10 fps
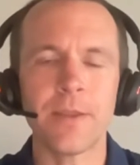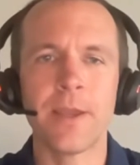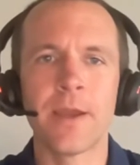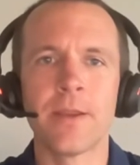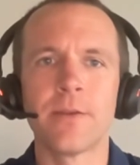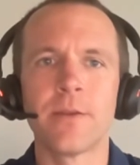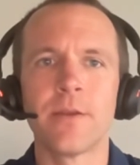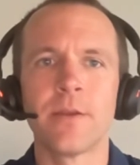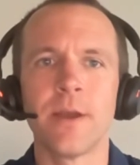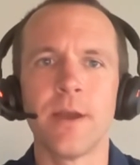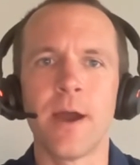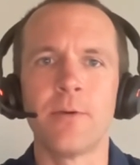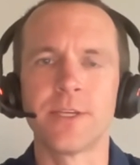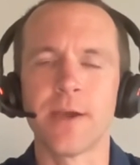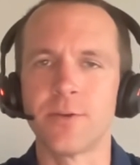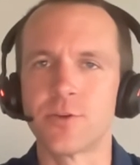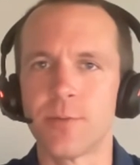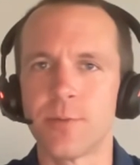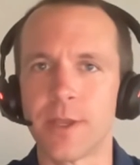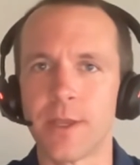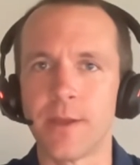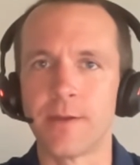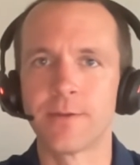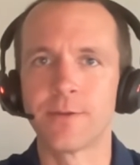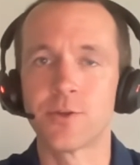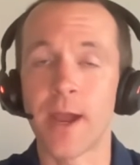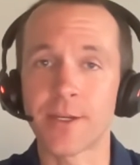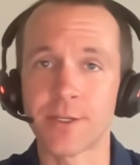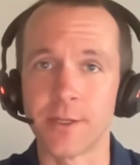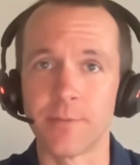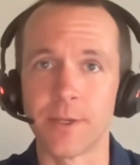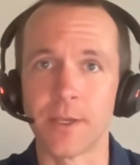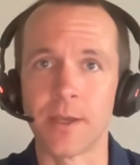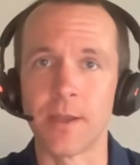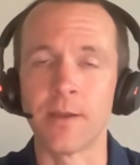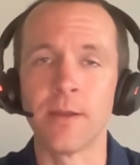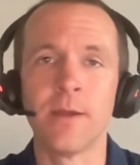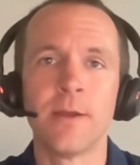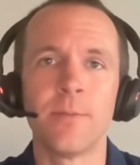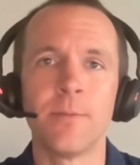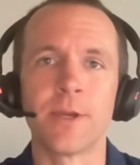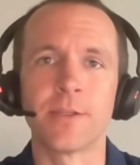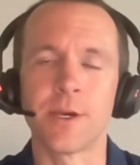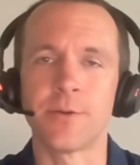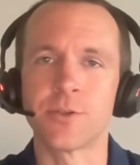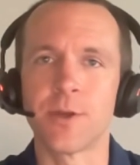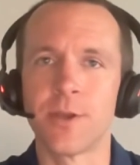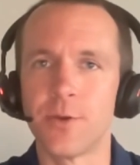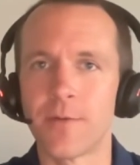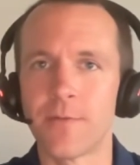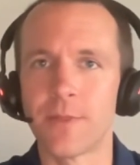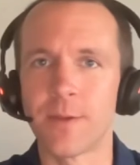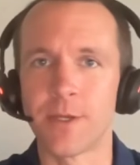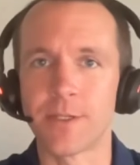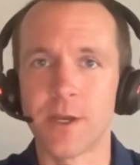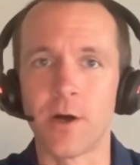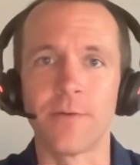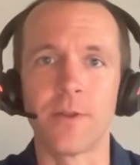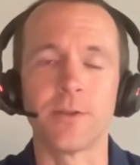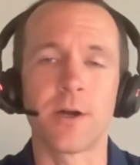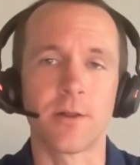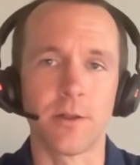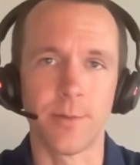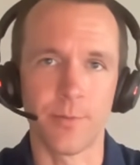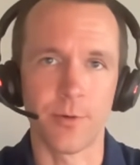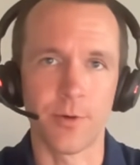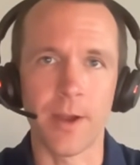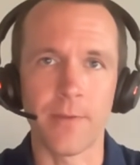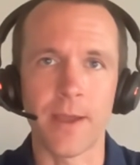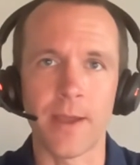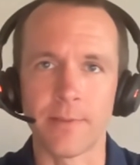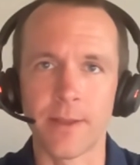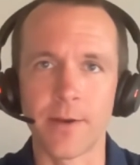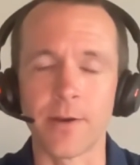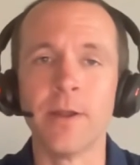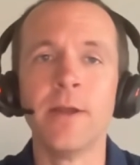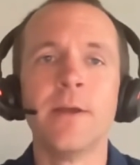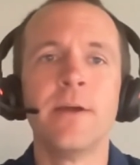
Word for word: And I was having trouble getting traction at the beginning because I was trying to do everything myself. And I'll talk a little bit more about that later.